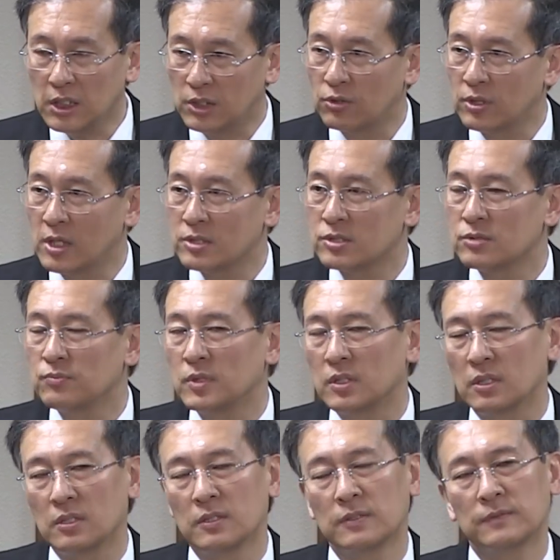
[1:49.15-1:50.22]
the great
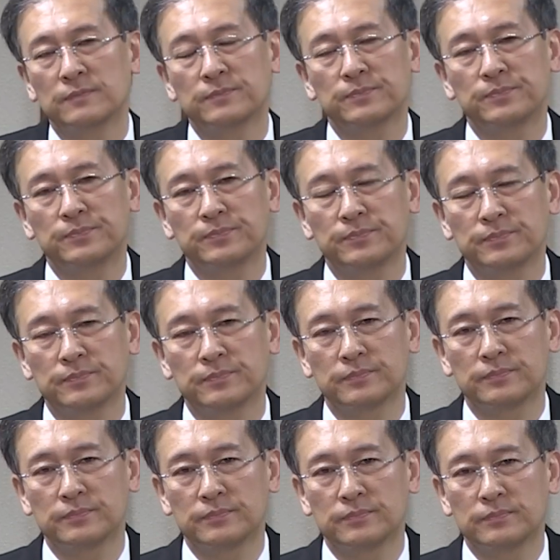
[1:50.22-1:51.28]
exodus
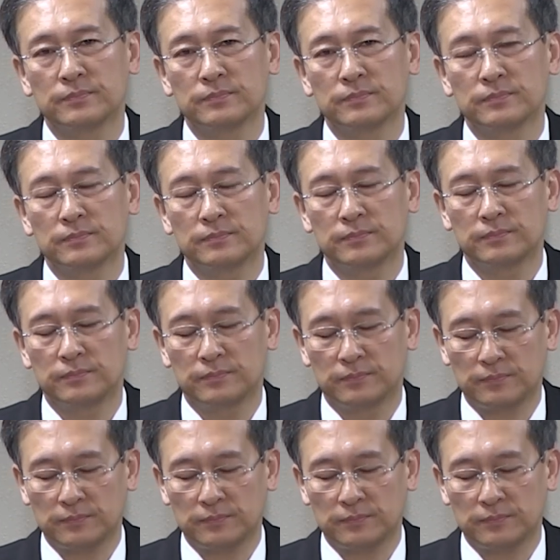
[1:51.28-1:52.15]
from Egypt.